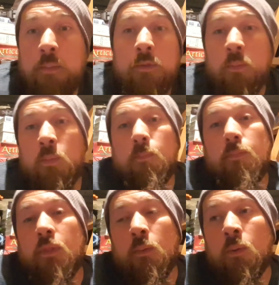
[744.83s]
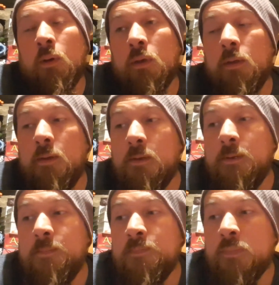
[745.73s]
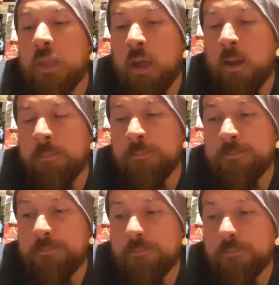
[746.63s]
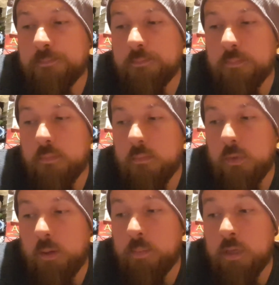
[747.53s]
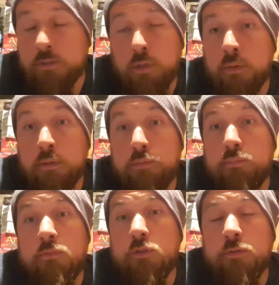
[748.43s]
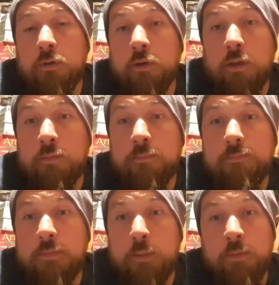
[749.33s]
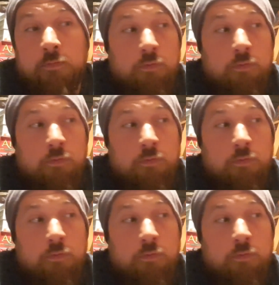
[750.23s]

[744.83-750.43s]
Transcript: I'm not at work. But yeah, sorry, I just thought I'd go on a little bit